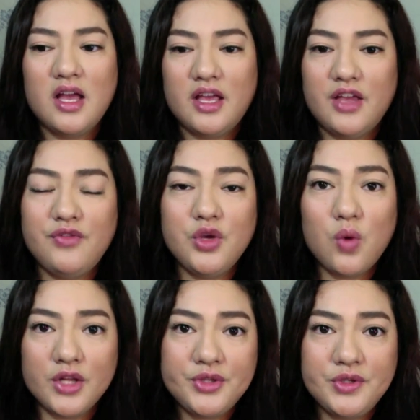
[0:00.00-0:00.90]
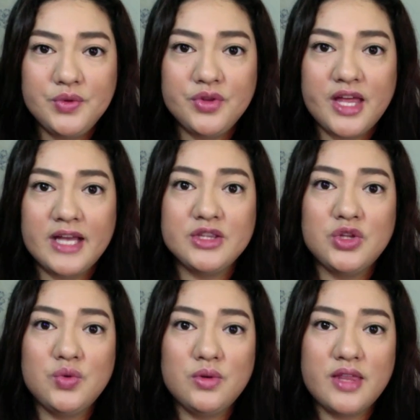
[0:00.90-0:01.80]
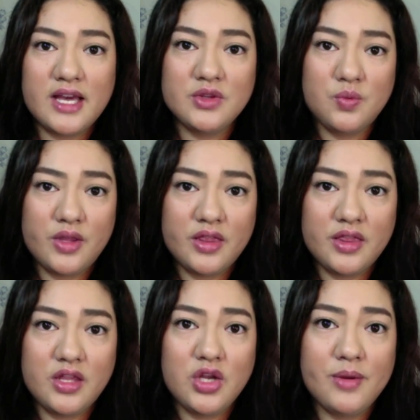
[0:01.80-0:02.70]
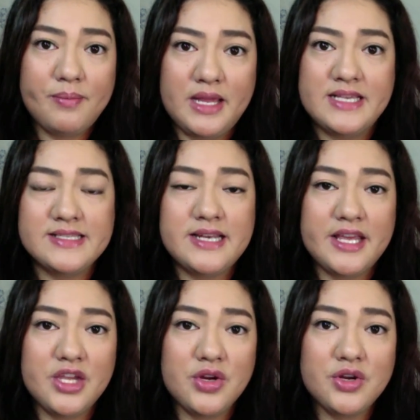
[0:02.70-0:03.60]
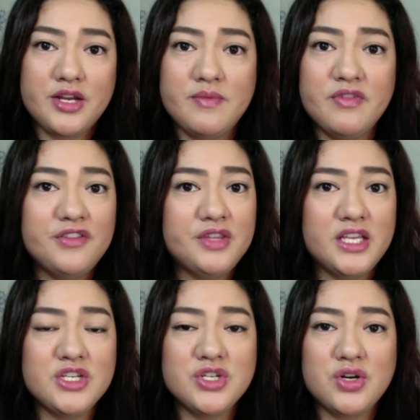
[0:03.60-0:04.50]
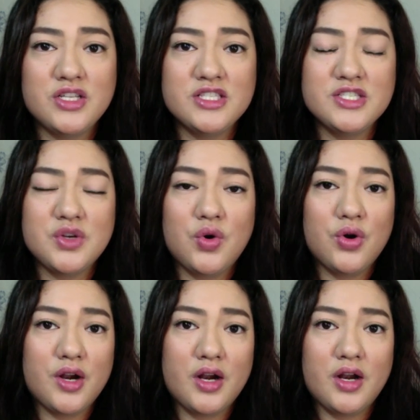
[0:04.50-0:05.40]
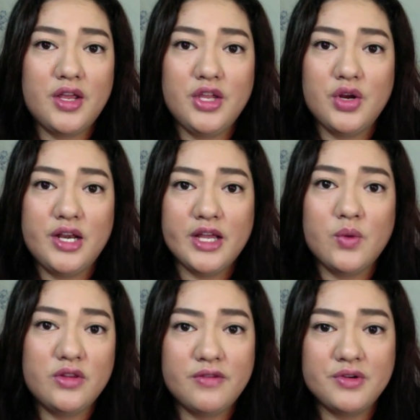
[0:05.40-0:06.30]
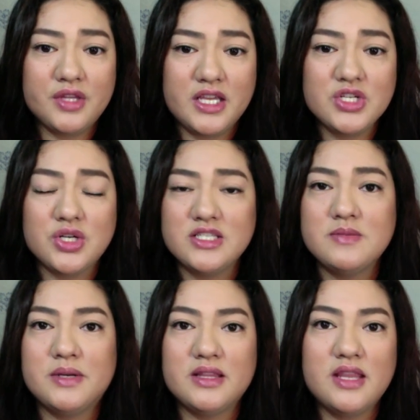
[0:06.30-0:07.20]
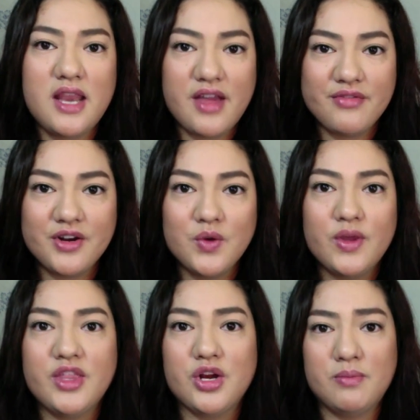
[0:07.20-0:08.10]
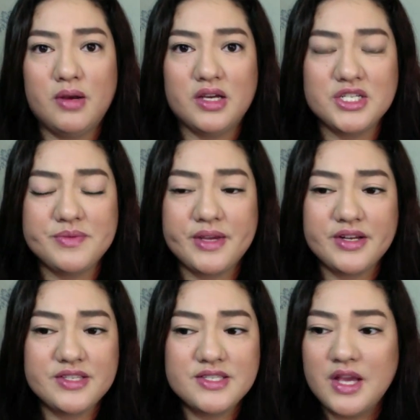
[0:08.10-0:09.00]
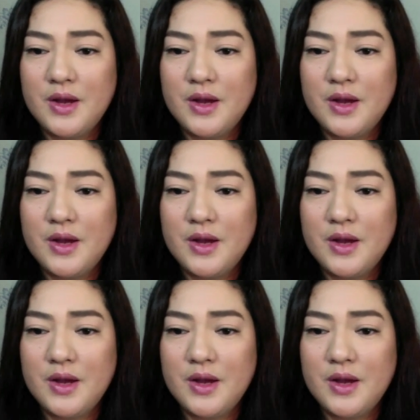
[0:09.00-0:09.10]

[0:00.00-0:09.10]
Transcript: If you want to do that with your base, like your cream foundations or your liquid foundations, but never with your blush, because